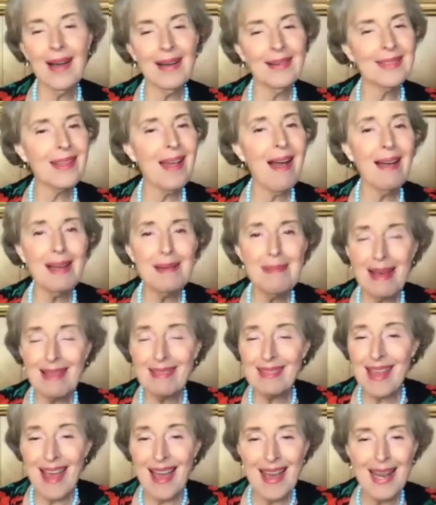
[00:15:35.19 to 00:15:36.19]
talk about
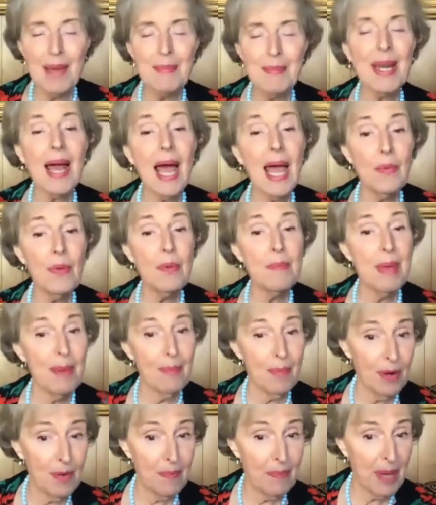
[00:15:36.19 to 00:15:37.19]
that. I mean, I
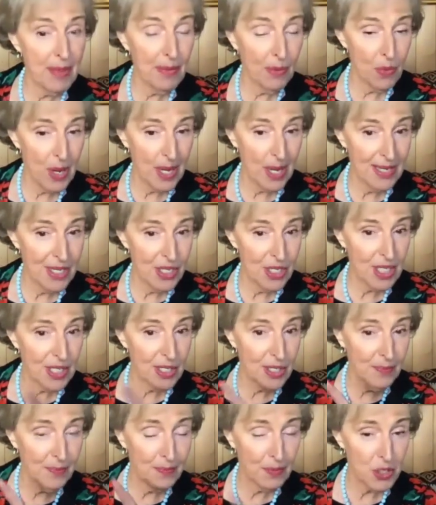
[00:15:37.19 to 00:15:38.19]
remember, by the way, just
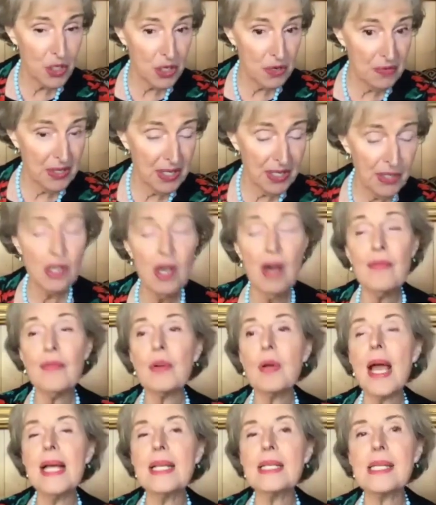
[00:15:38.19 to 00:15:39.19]
to start things off,
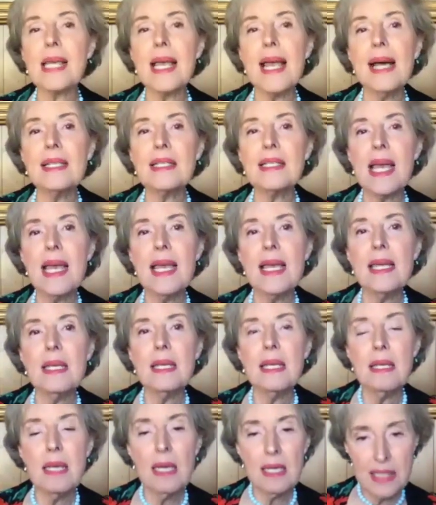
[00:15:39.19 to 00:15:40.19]
as a
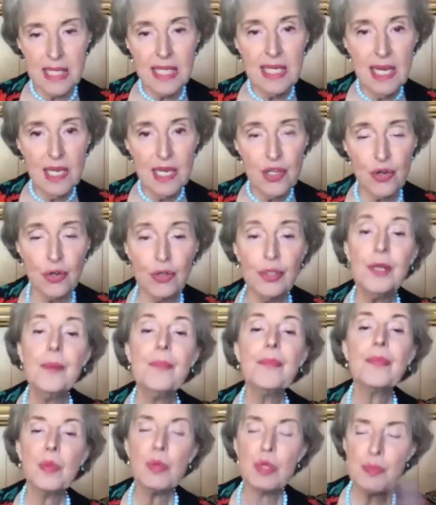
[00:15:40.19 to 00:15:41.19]
young teenager,
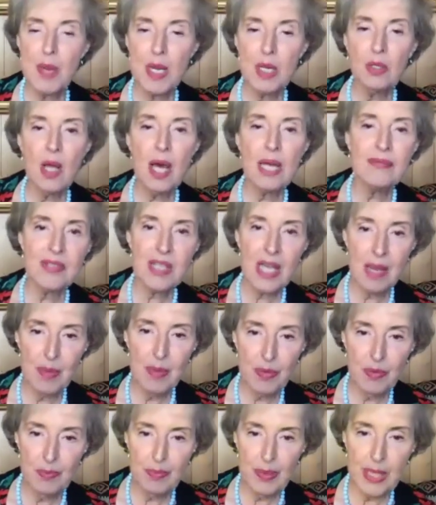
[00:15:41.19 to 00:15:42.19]
we spent a lot of time at
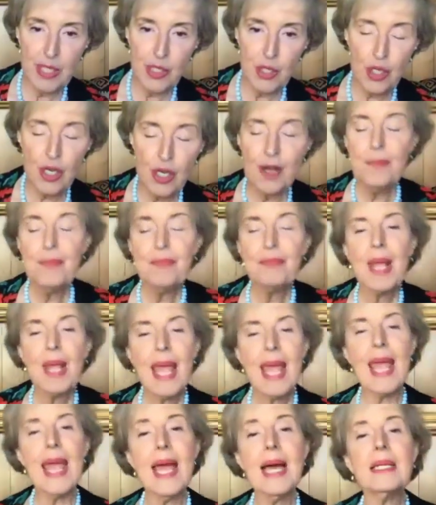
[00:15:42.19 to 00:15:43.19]
the beach.
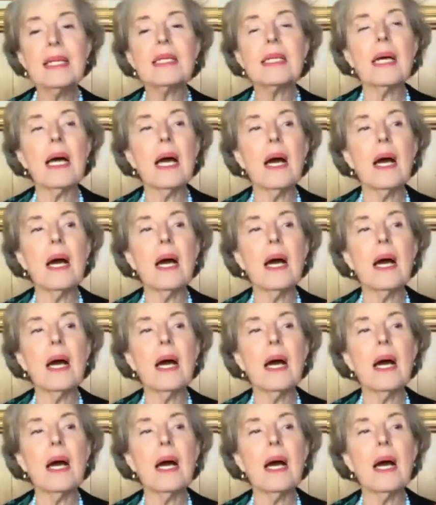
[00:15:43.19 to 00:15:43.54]
And,